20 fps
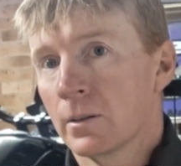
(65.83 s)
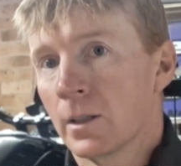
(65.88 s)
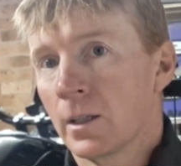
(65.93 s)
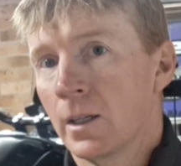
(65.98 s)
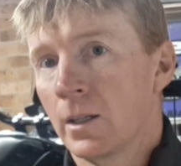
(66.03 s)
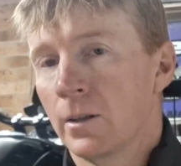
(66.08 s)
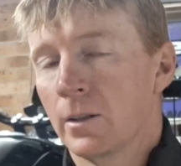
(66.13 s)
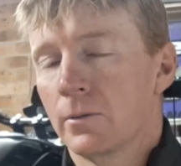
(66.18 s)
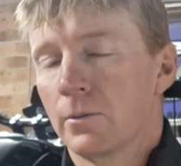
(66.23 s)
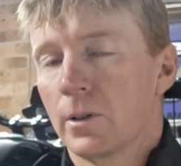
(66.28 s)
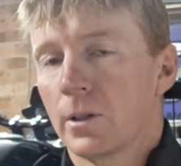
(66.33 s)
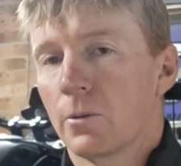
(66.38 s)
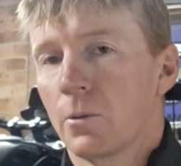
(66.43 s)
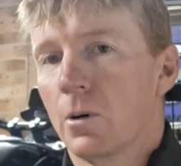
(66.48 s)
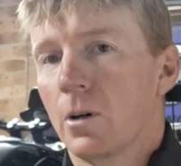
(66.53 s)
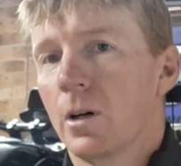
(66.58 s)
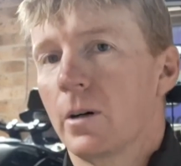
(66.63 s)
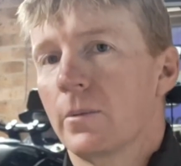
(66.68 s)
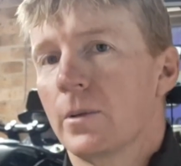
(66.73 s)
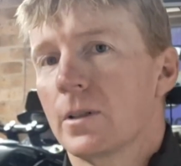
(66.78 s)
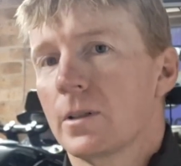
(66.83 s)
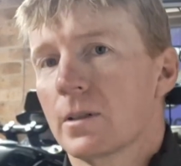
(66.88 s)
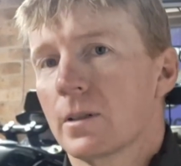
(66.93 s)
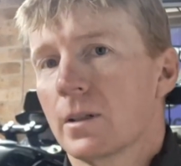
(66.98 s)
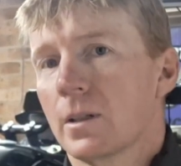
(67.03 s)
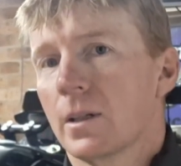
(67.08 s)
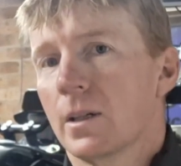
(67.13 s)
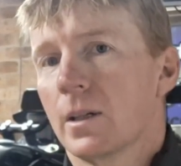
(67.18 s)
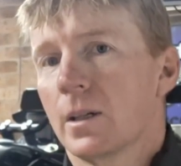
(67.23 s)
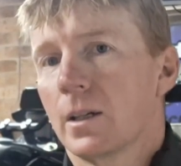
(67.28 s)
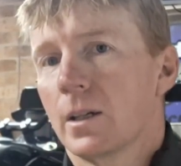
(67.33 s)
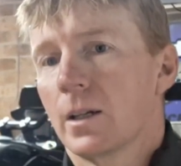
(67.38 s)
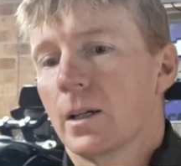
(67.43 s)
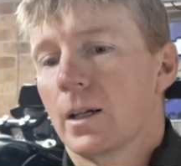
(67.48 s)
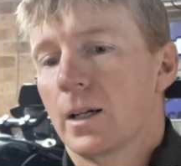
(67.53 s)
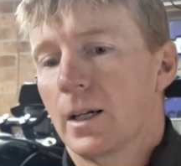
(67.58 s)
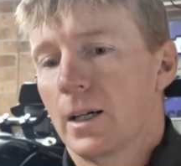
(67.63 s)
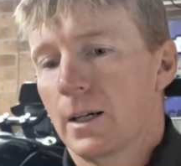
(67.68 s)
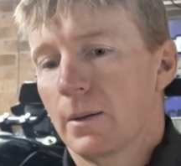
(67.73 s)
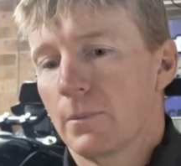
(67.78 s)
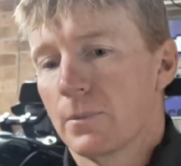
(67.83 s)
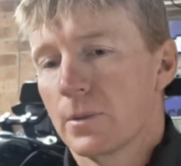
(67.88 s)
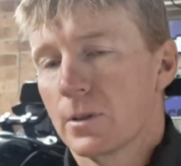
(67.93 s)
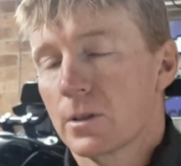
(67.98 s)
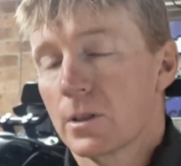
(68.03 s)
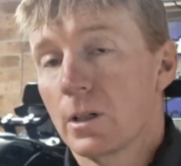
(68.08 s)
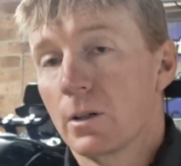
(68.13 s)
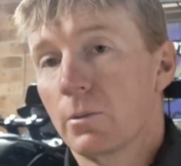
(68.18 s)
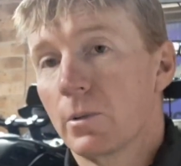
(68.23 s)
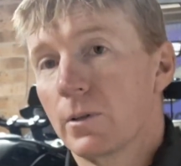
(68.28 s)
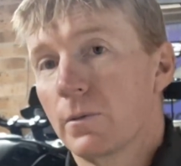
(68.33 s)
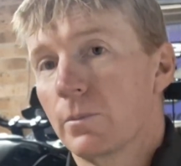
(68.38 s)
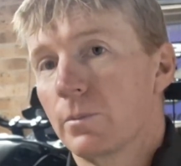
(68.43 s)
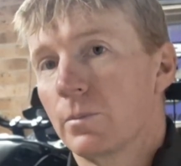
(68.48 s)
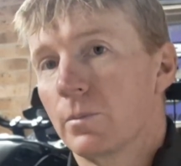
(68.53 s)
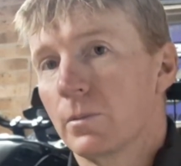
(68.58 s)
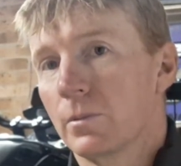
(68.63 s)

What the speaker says: in the requirements. So we've,